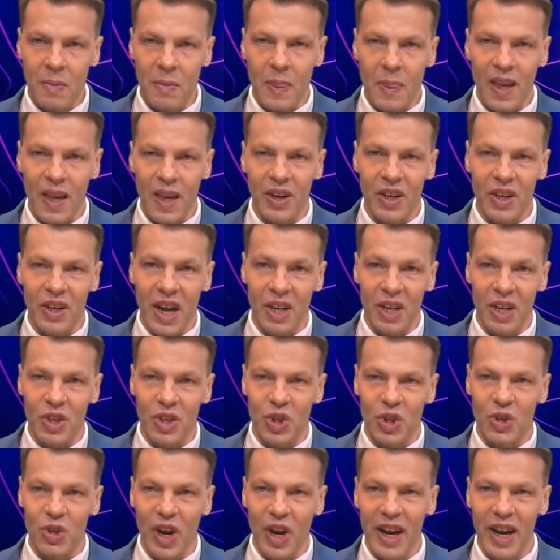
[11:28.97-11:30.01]
Okay, did you
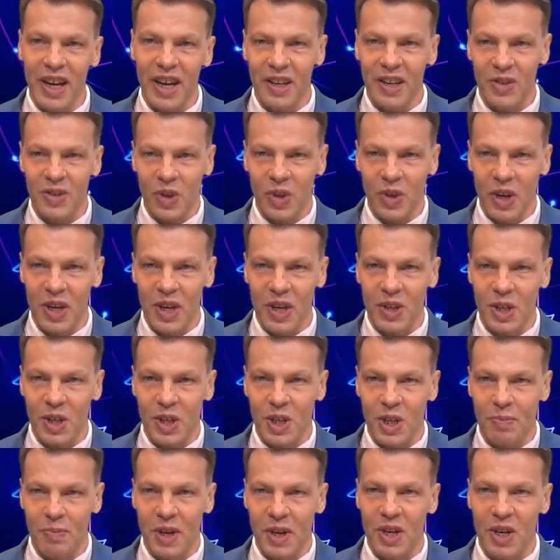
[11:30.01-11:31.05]
try it? So here's a
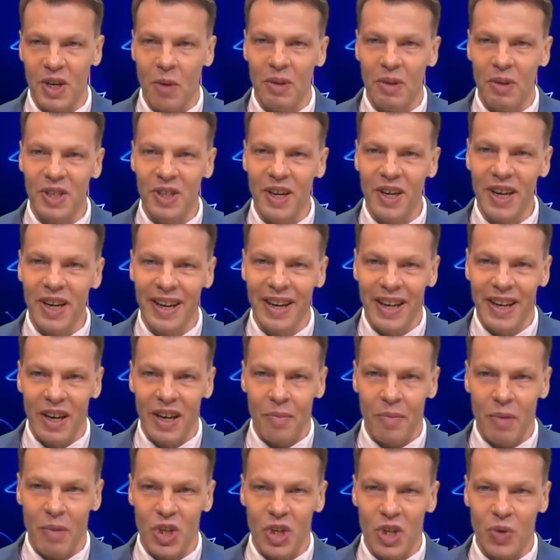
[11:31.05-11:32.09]
speedometer
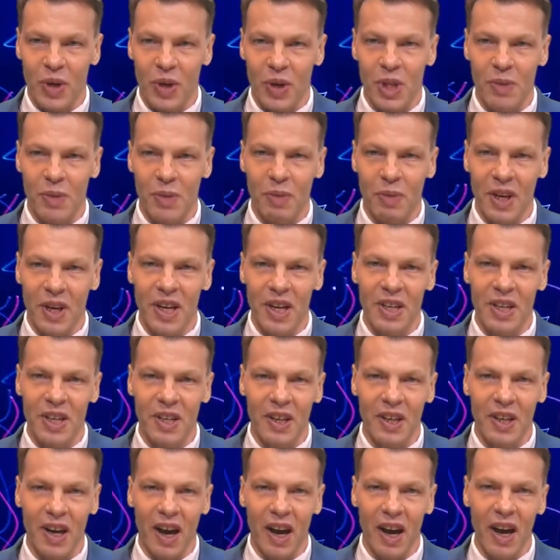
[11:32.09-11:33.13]
measuring speed in a
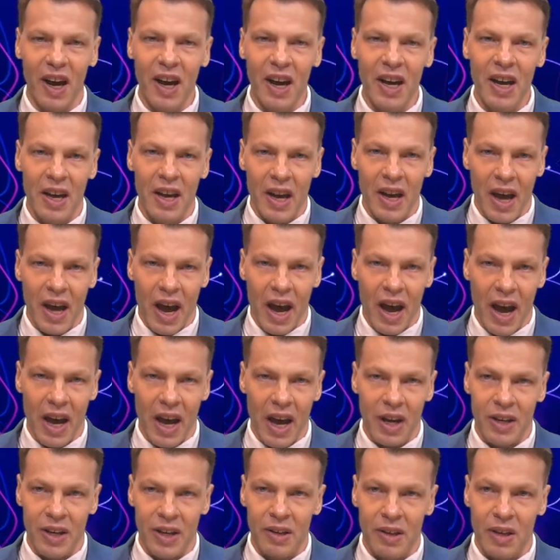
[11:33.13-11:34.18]
car, and
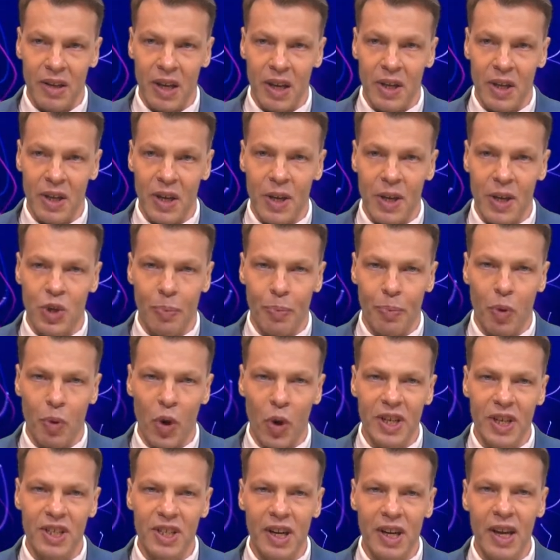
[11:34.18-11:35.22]
it contains a
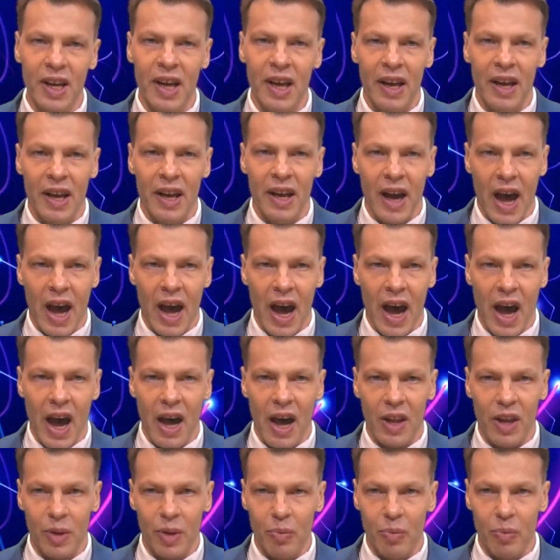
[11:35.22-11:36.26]
pointer,
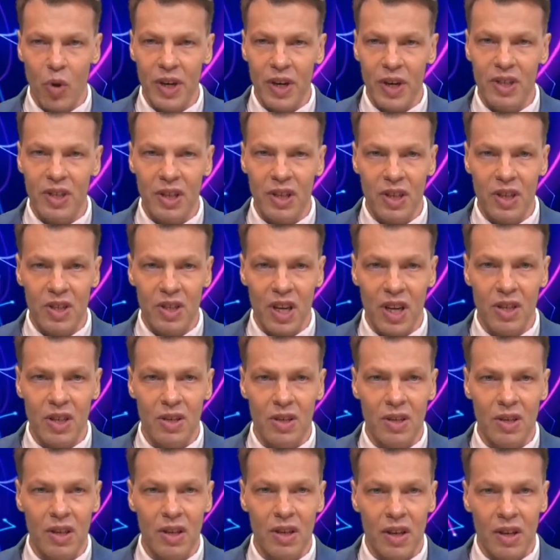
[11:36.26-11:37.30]
and the pointer, it
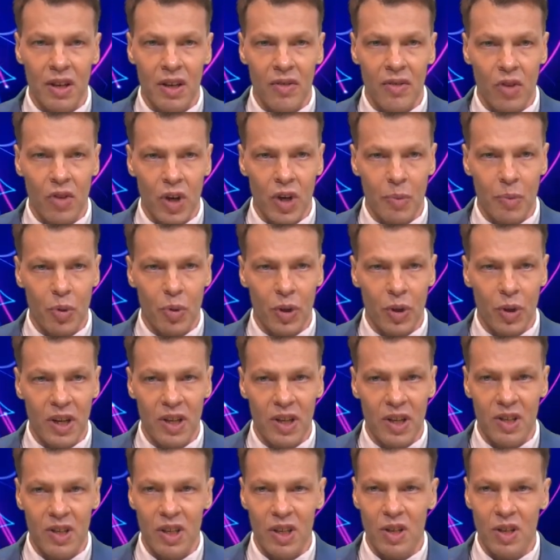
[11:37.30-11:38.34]
says, very important here, it
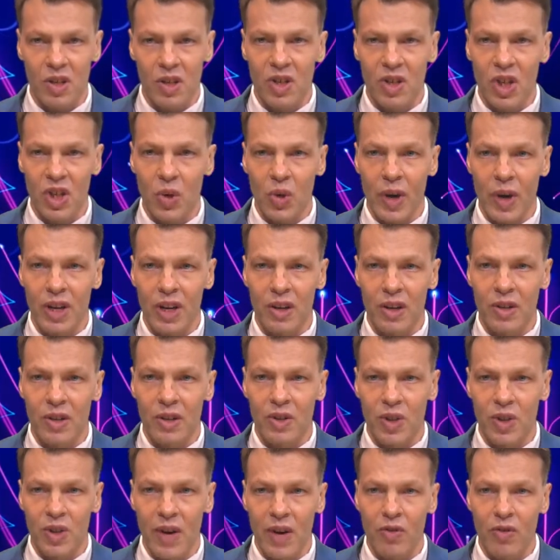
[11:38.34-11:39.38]
says it's situated
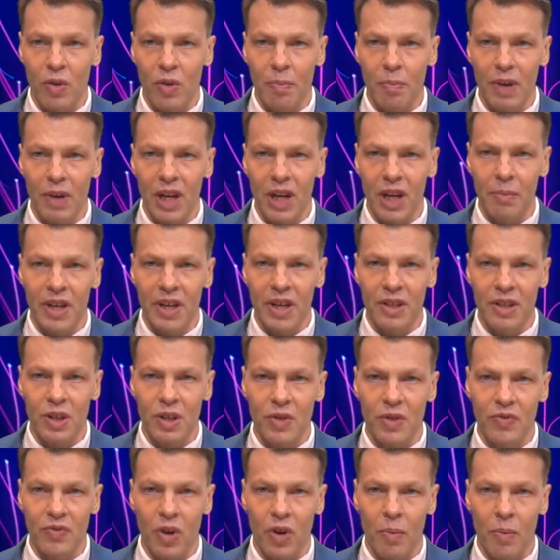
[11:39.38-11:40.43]
several millimeters
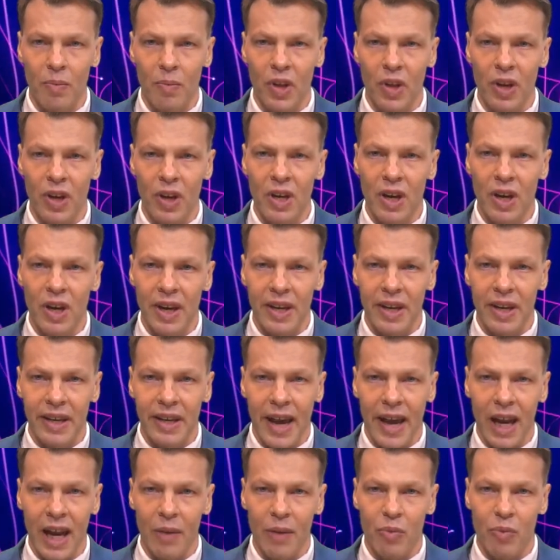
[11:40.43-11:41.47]
from the
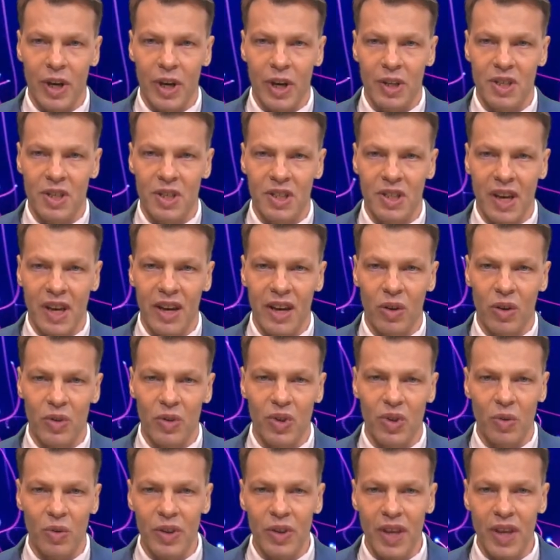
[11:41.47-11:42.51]
calibrated scale. So
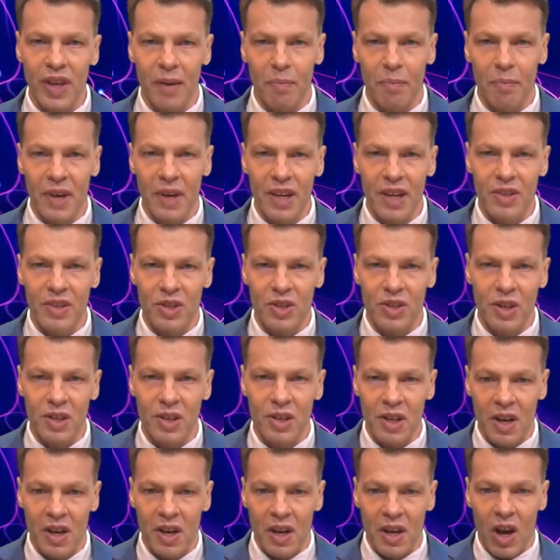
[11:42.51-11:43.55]
what that means is
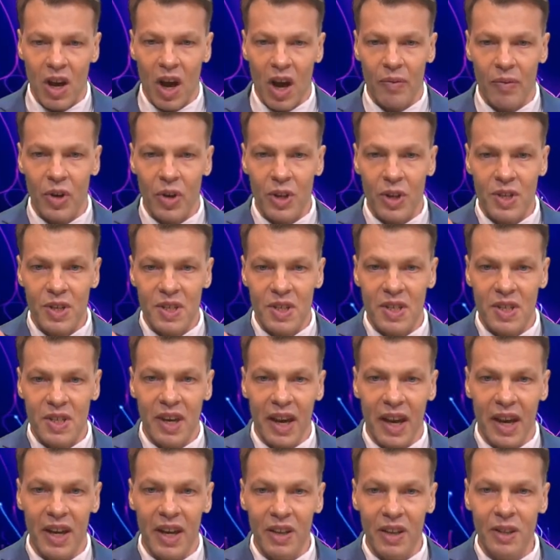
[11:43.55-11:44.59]
I've got a
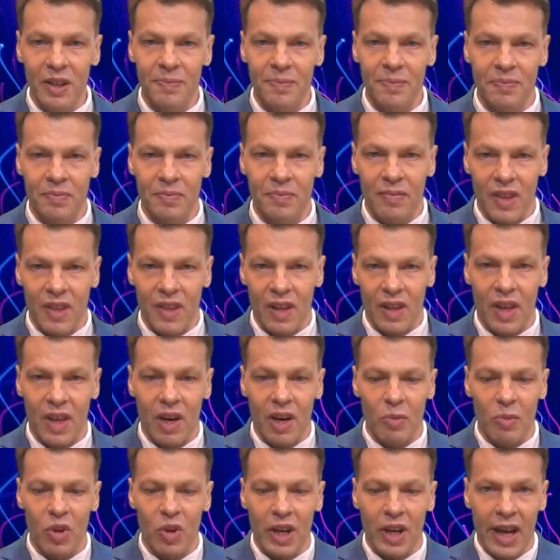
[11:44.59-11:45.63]
scale that I'm
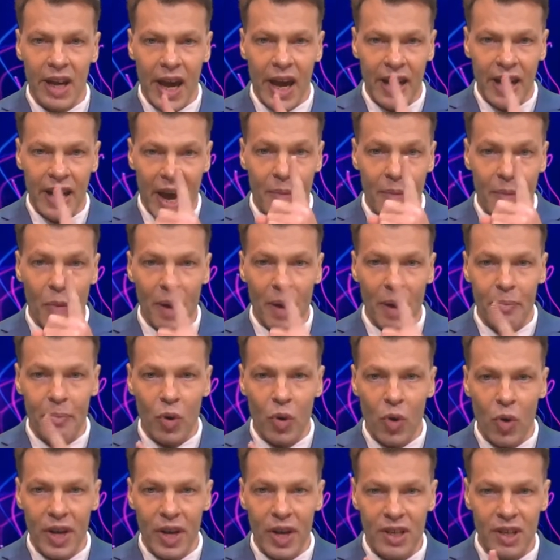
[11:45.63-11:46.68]
looking at and my
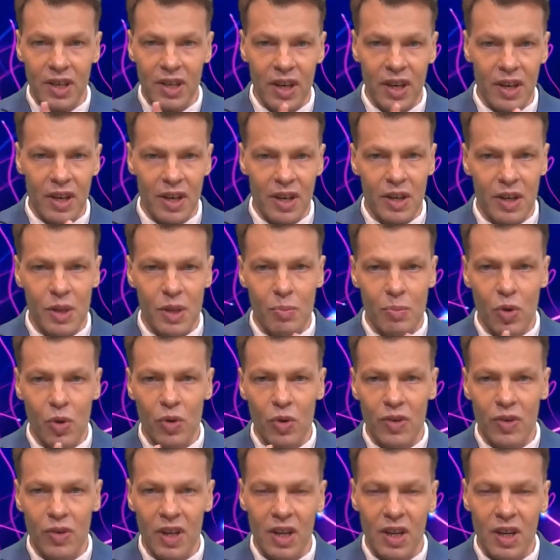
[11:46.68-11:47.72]
pointer is
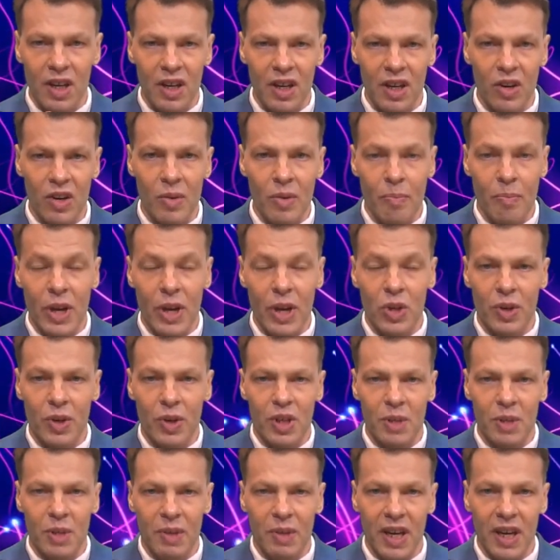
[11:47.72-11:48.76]
moving here measuring
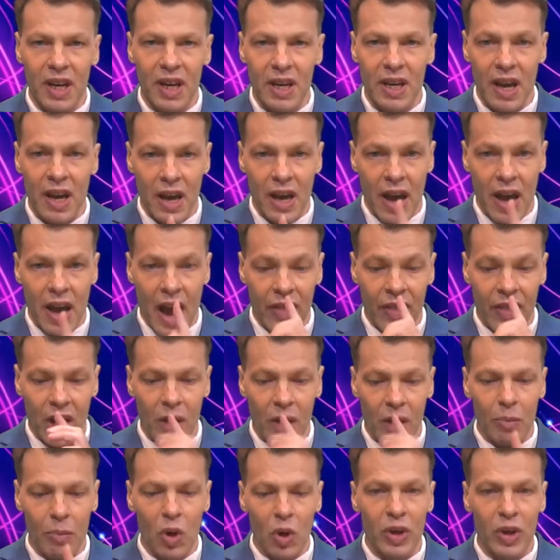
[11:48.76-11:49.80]
speed, and then
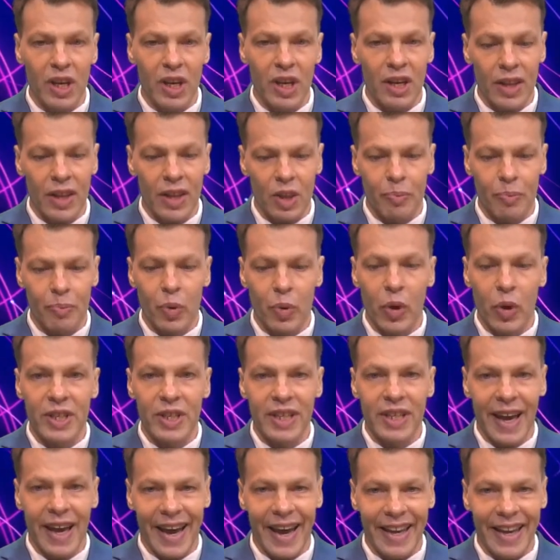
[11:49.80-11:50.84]
I'm looking at the
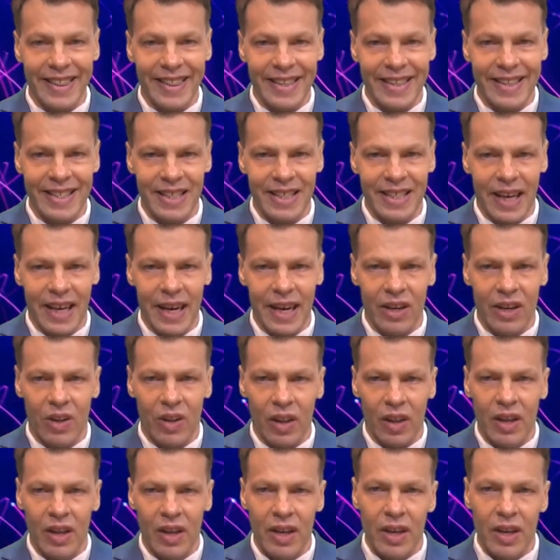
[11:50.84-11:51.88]
pointer and the scale.
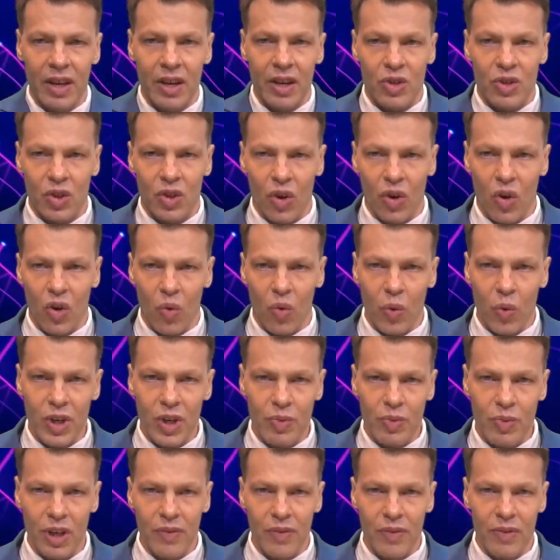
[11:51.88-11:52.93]
So which
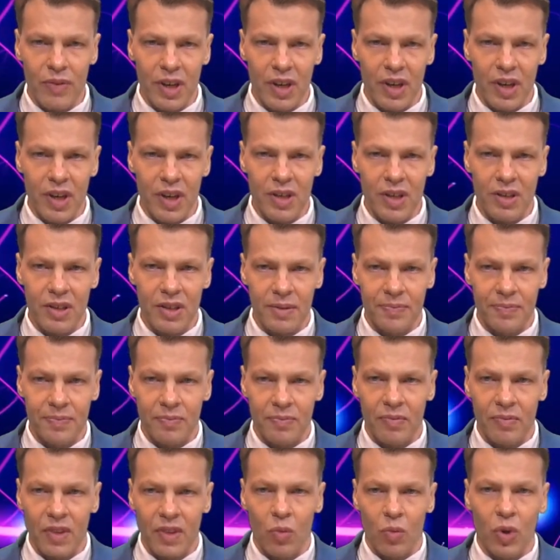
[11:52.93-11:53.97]
one of these
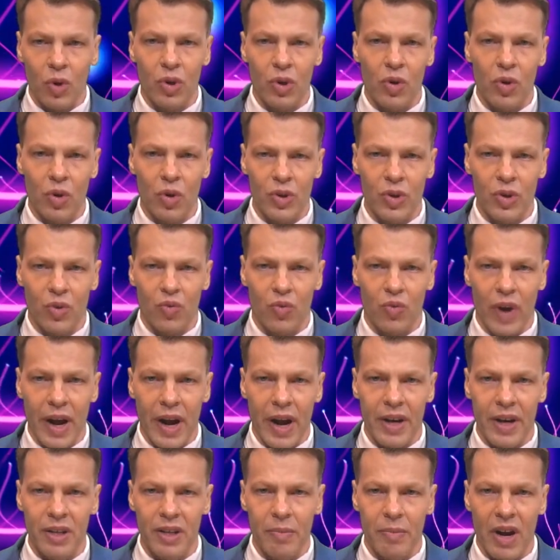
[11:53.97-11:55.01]
would cause a
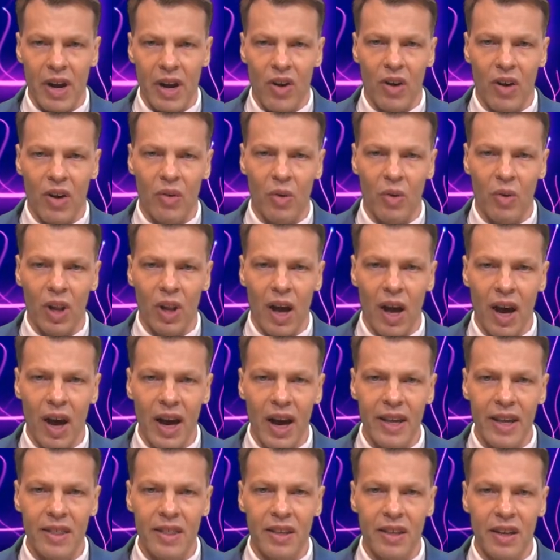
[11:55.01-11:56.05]
random error? Well, I
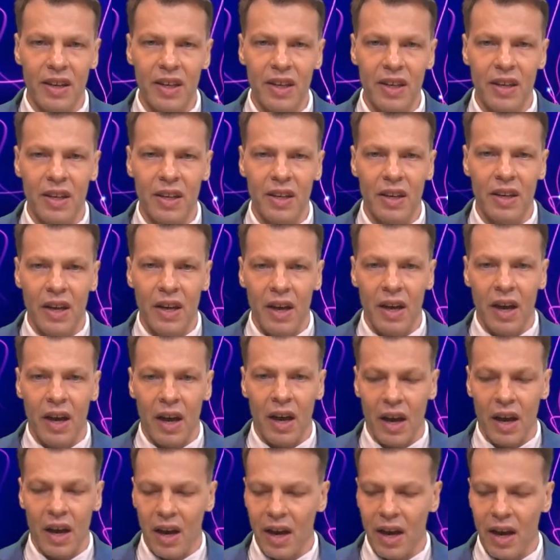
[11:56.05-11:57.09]
think
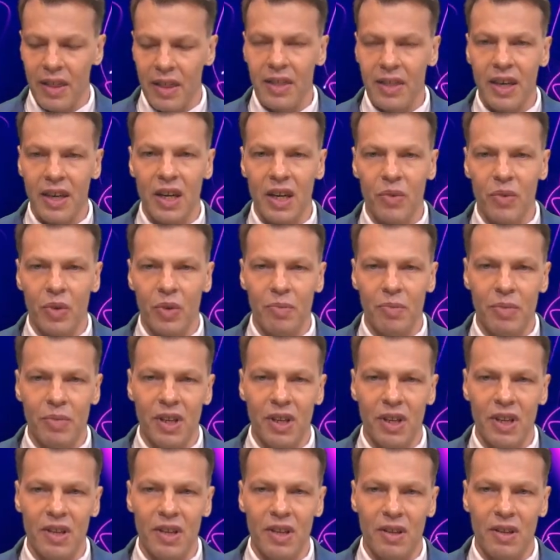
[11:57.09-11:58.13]
it would
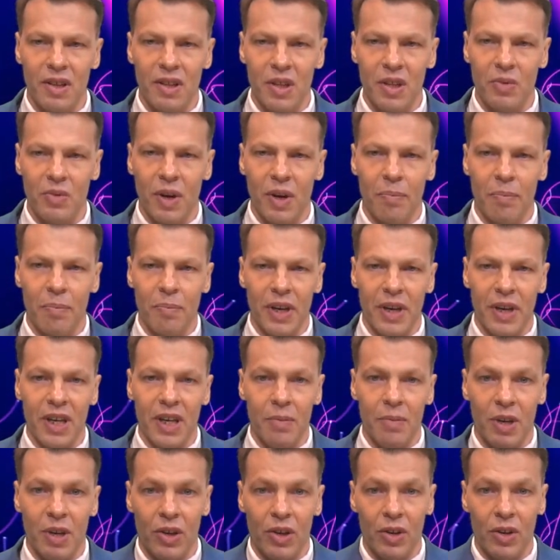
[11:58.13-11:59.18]
be this one B,
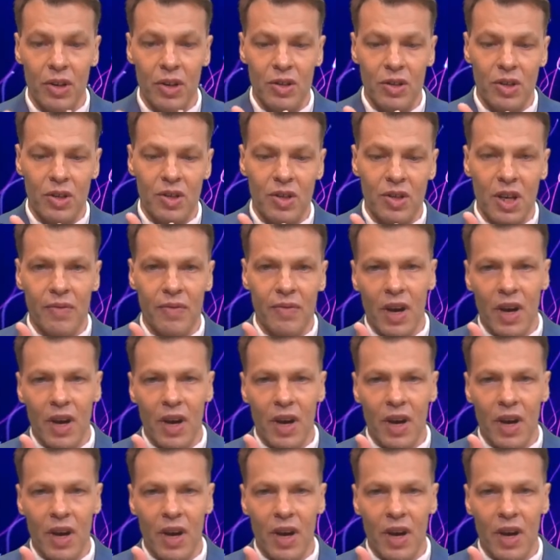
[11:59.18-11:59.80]
because you see if I